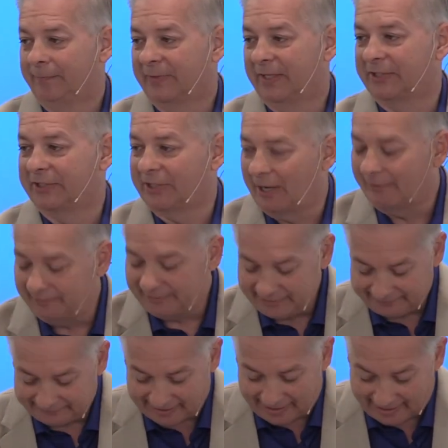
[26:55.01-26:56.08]
The sovereignty
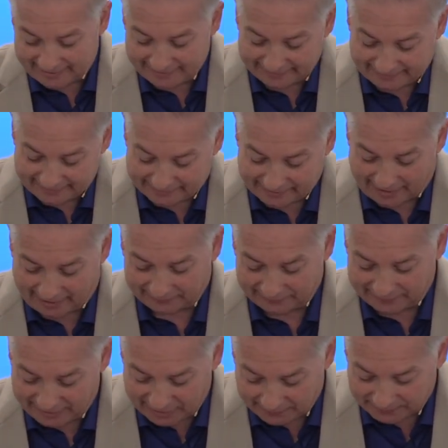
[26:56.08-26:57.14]
of God is a doctrine
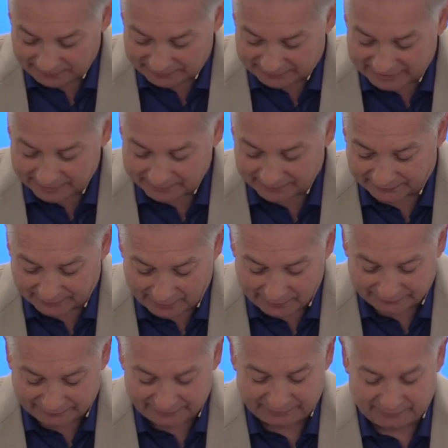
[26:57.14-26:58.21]
to help you deal with
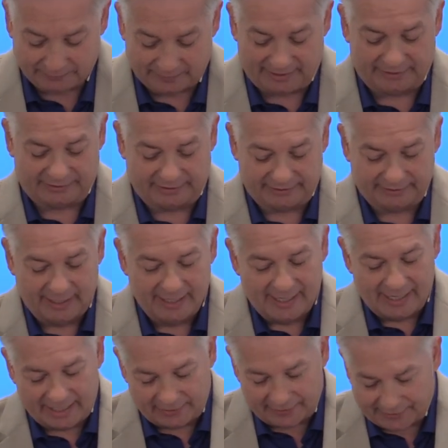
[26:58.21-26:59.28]
those situations
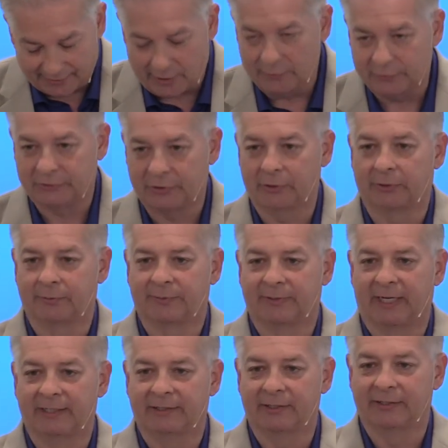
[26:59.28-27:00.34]
and those
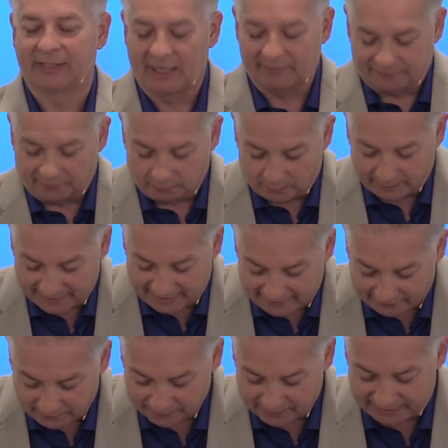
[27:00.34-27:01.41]
circumstances that for
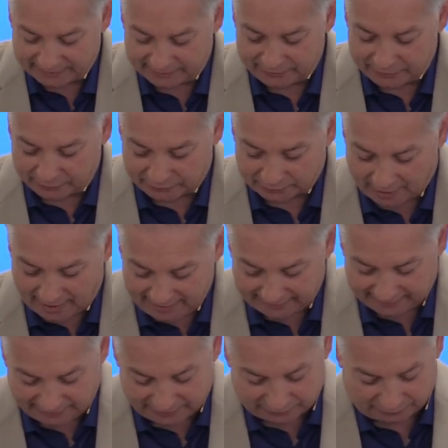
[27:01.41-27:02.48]
whatever reason you're trying to
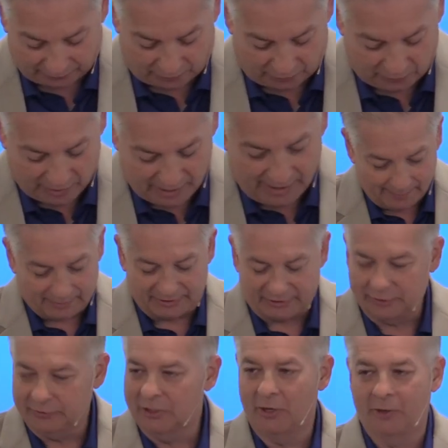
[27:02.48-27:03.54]
control, but
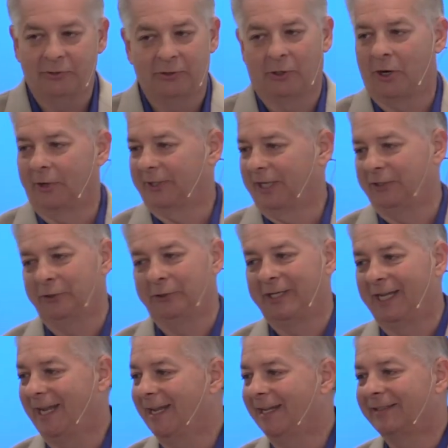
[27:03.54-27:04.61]
you know in your heart that you
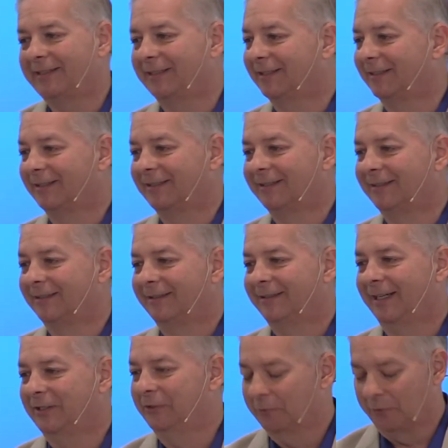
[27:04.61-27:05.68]
can't
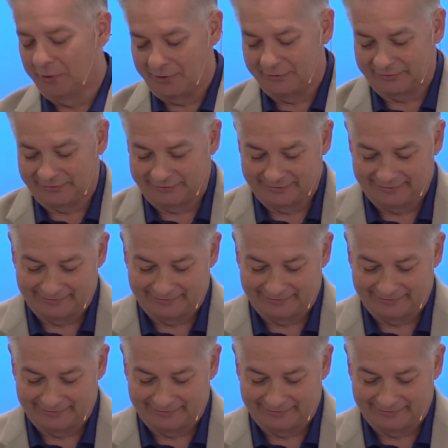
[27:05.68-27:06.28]
and you aren't.